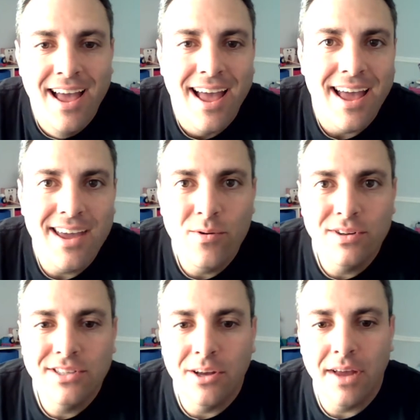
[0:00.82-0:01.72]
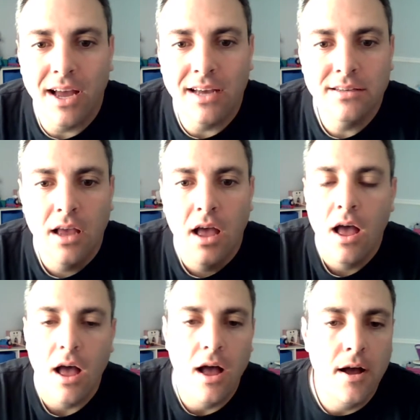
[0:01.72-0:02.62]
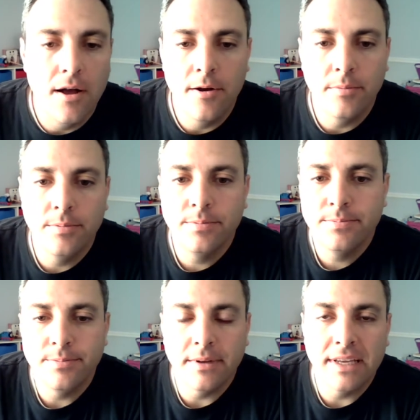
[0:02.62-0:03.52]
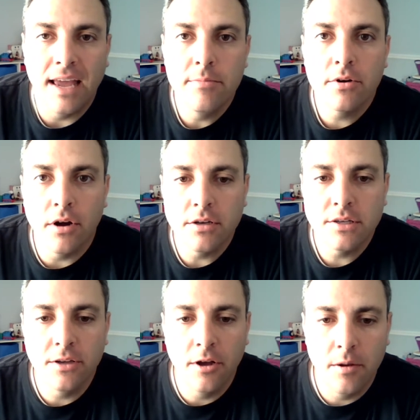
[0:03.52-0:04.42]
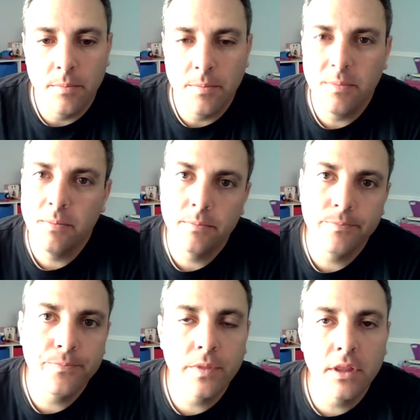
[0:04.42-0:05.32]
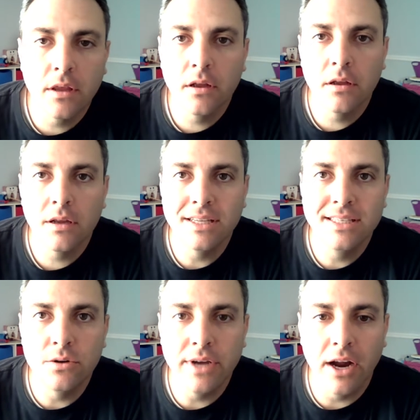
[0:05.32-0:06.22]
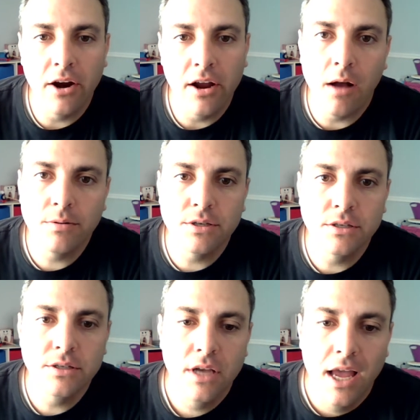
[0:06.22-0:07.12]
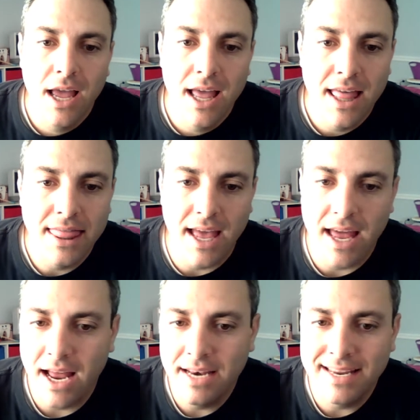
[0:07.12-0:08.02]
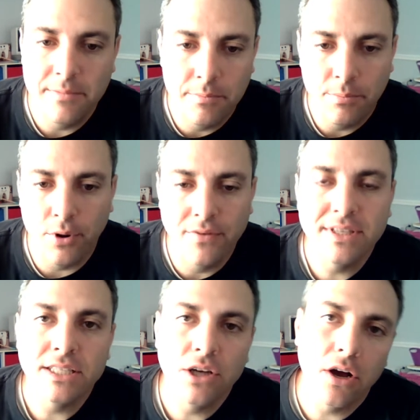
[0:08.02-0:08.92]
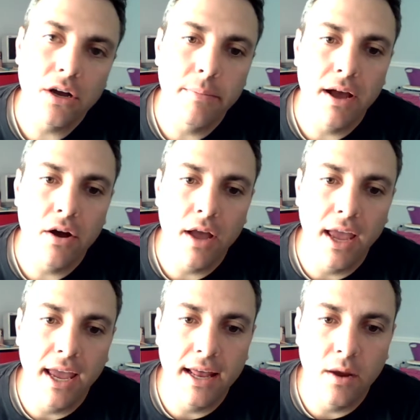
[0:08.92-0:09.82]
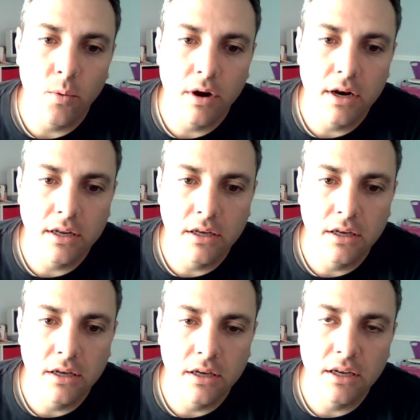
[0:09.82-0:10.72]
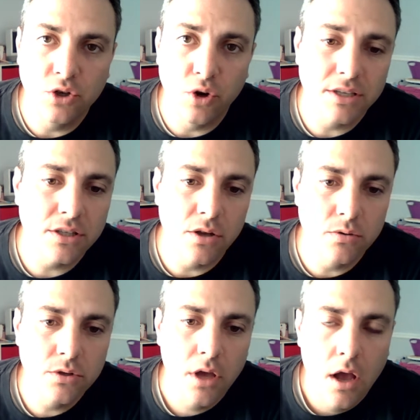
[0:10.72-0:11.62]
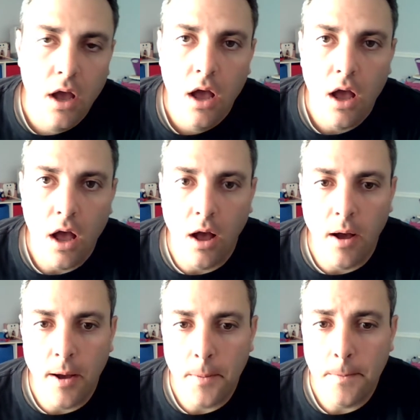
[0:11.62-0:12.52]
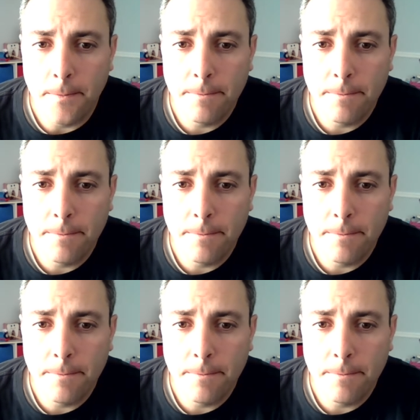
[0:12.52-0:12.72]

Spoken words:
Hey, what's up, guys? Um, Came across some concealed carry options that I didn't previously talk about, and I wanted to address those. Um,